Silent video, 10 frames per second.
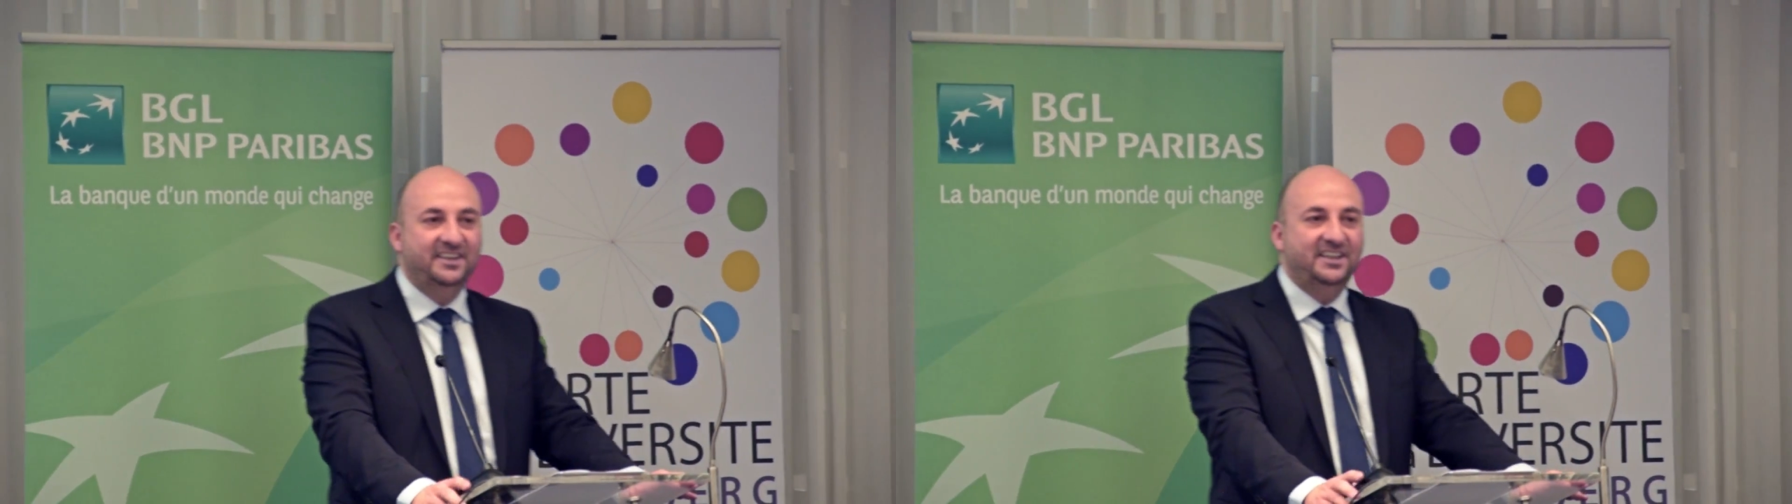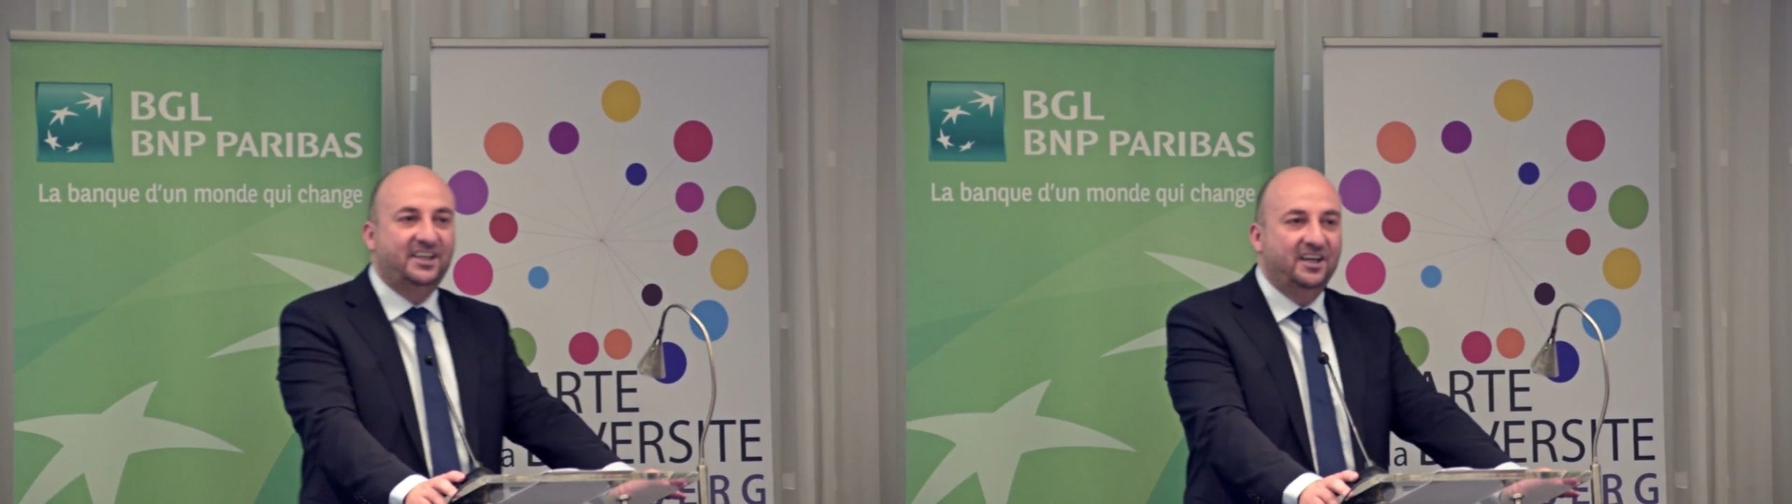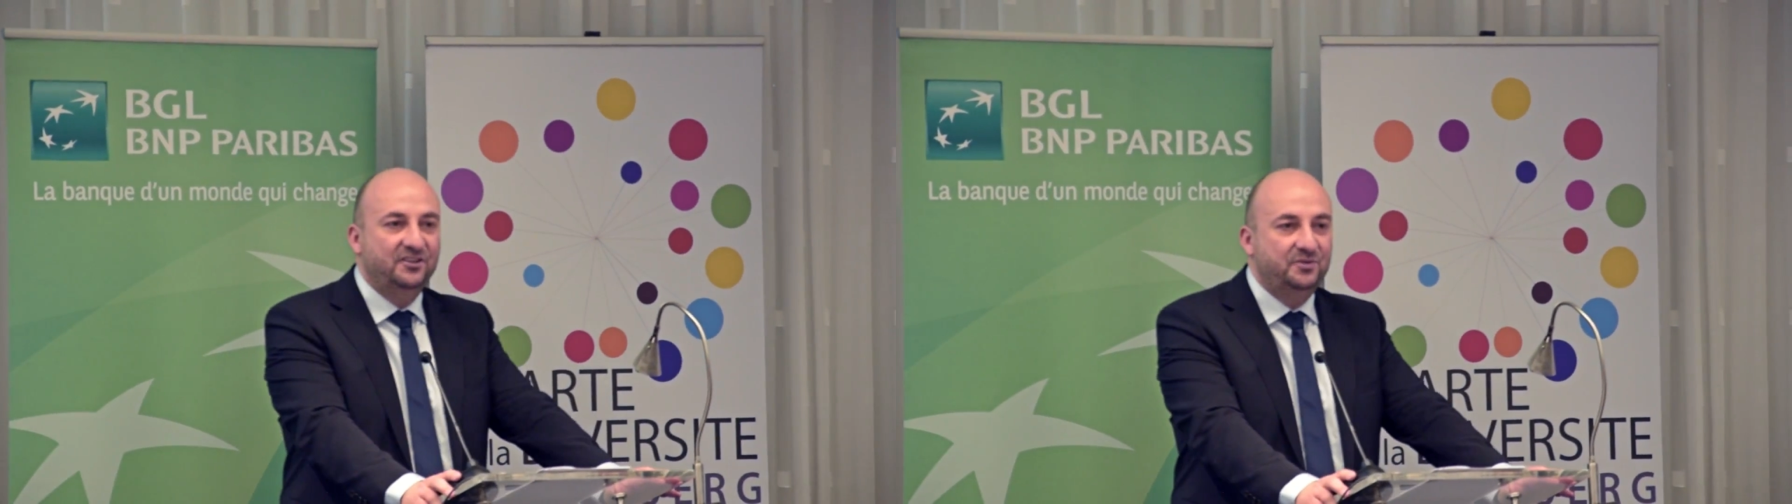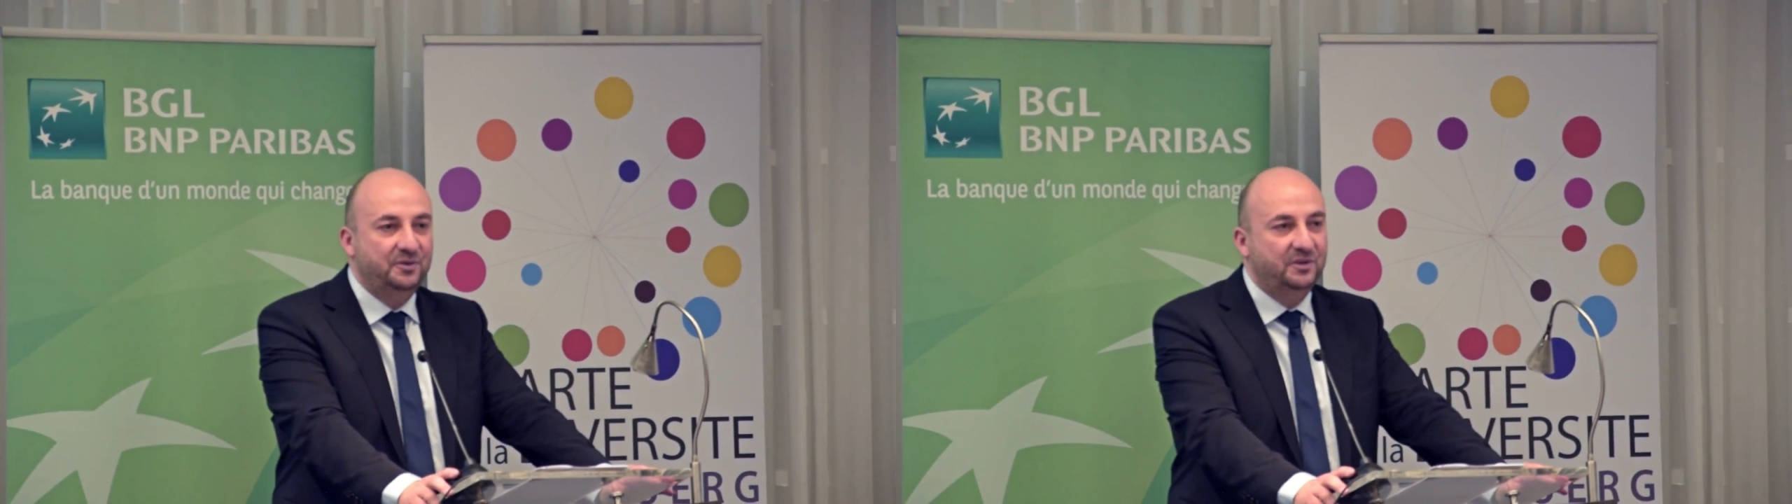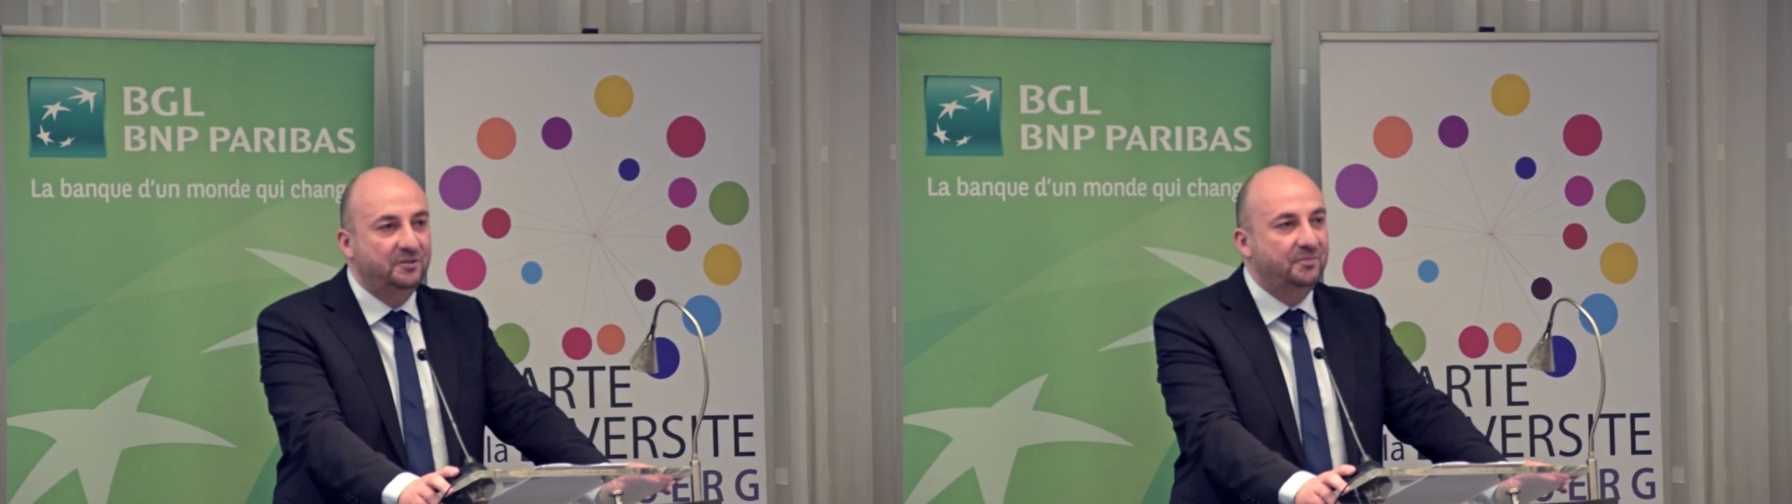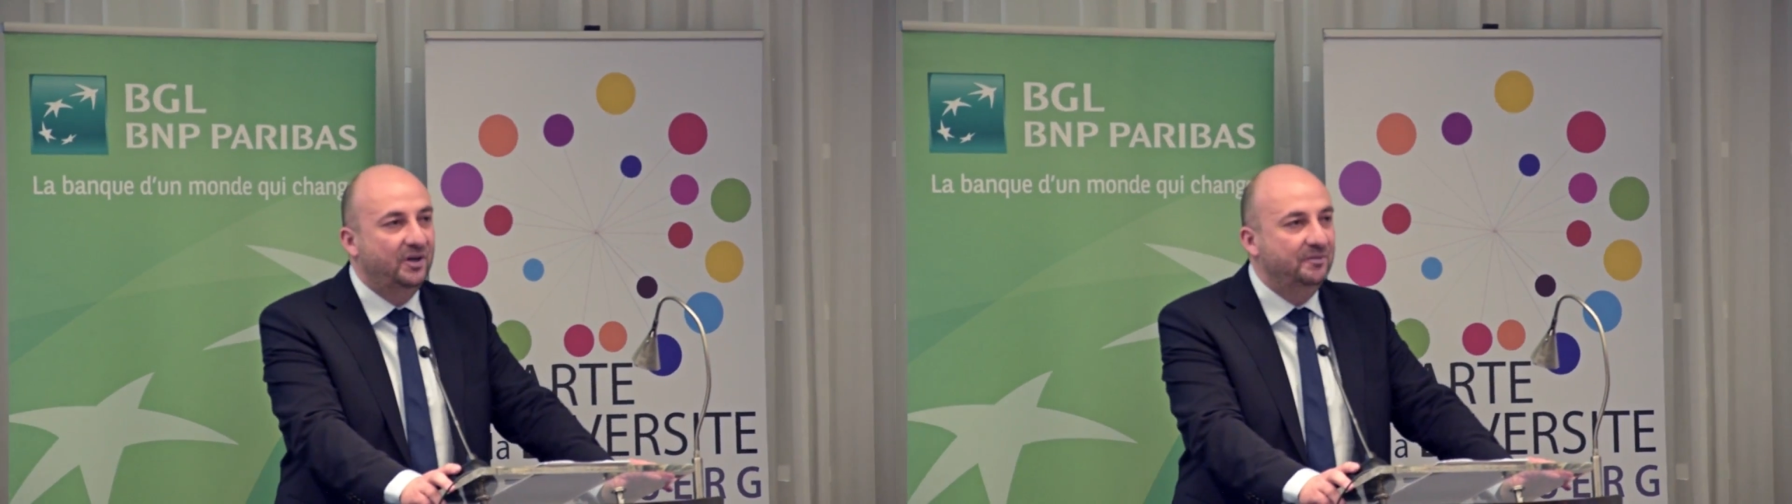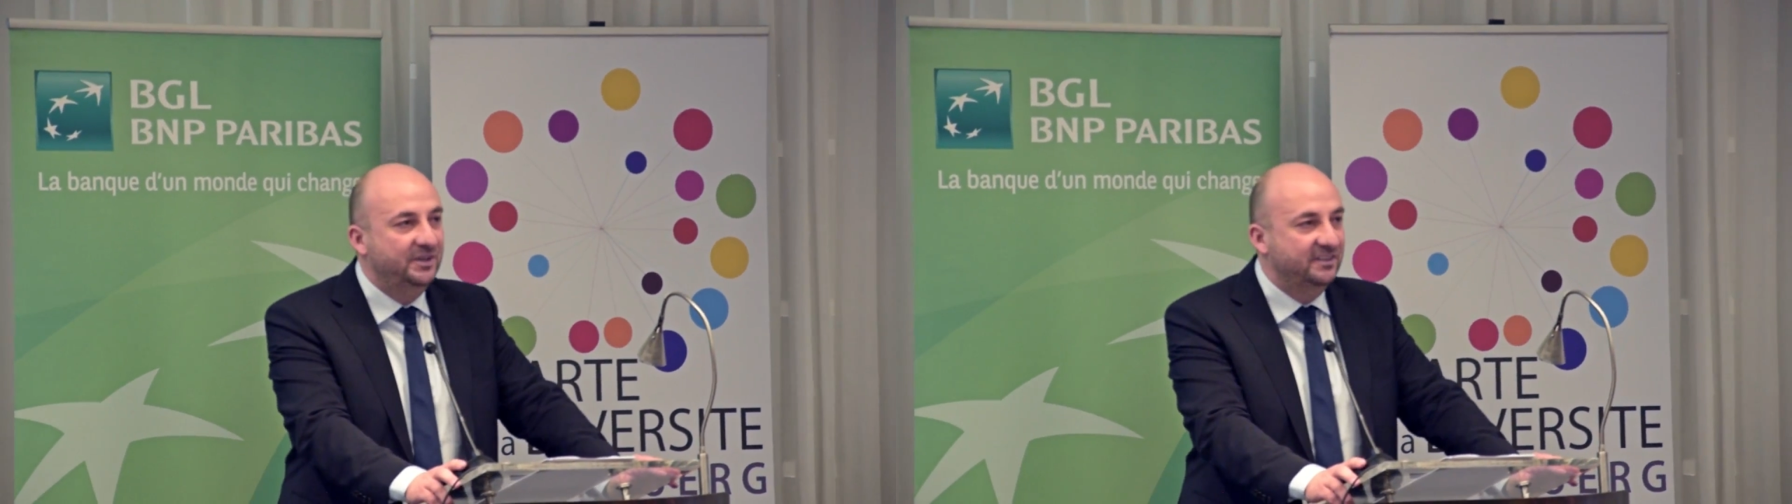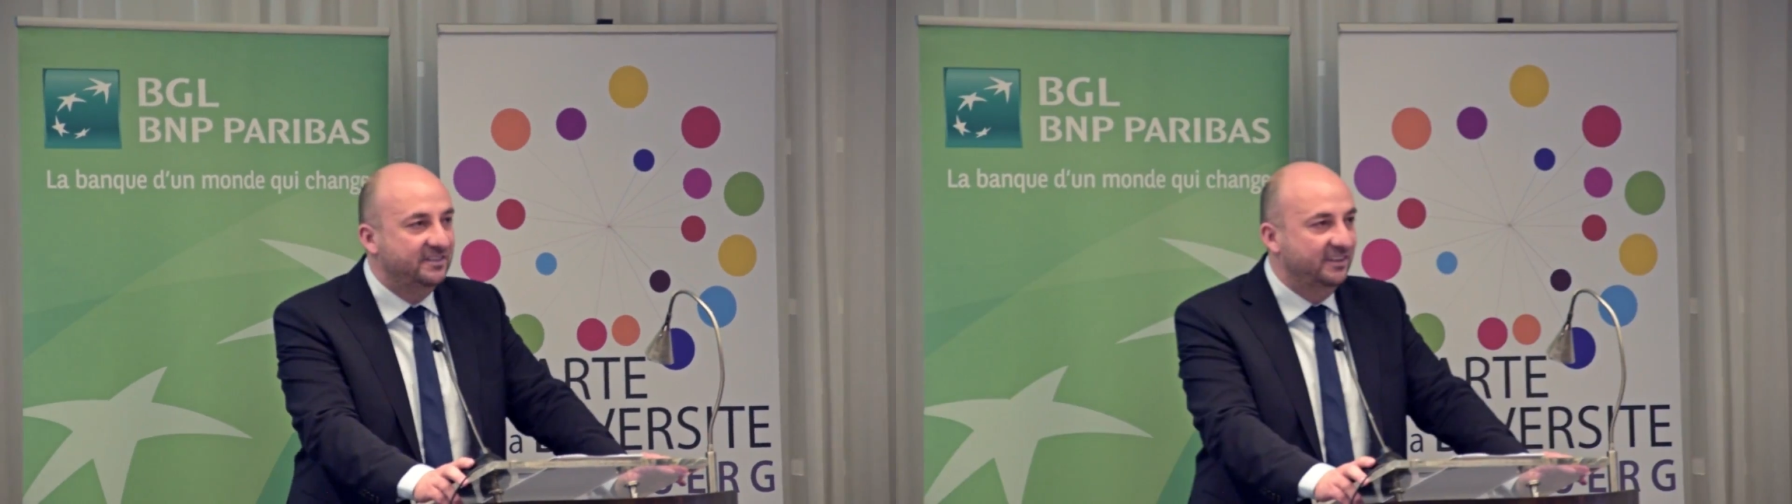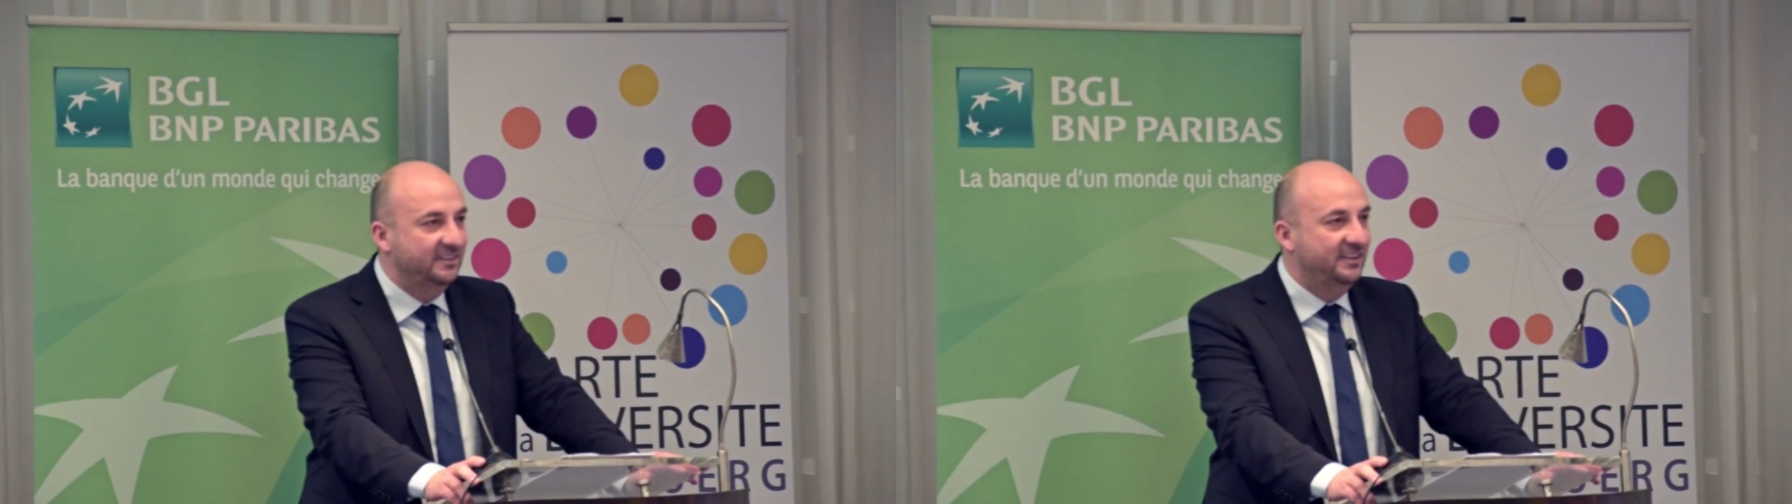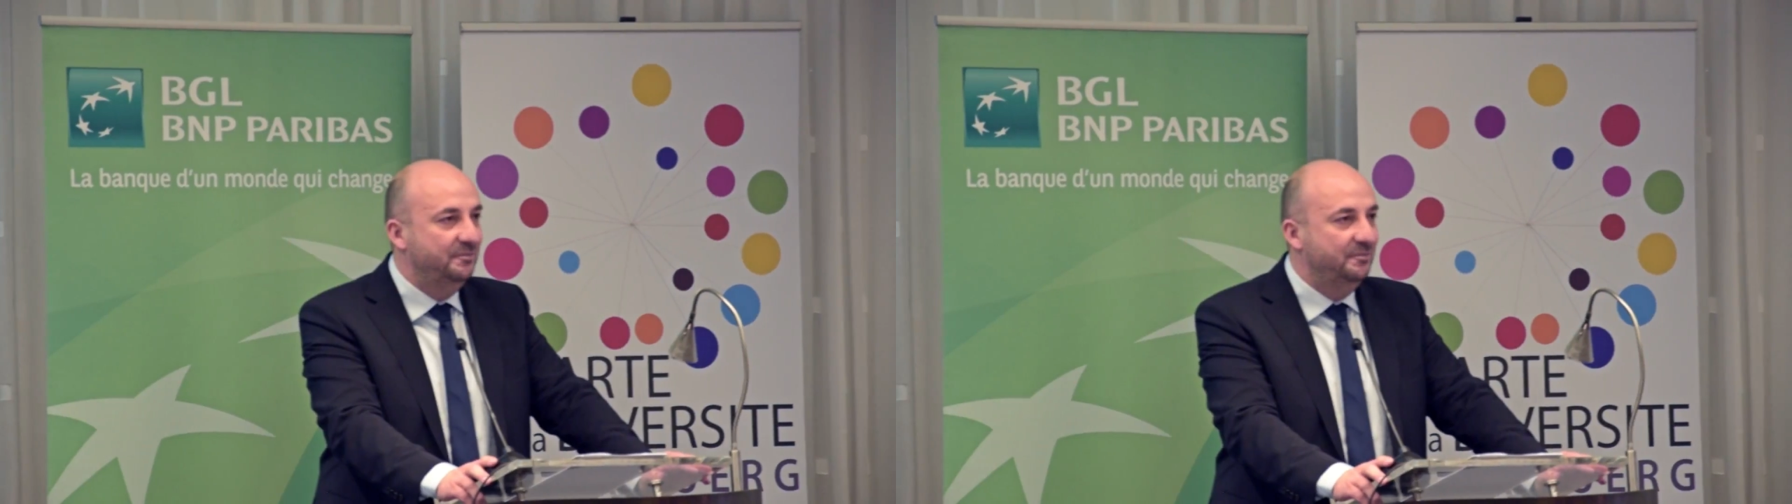in a country where the Prime Minister and the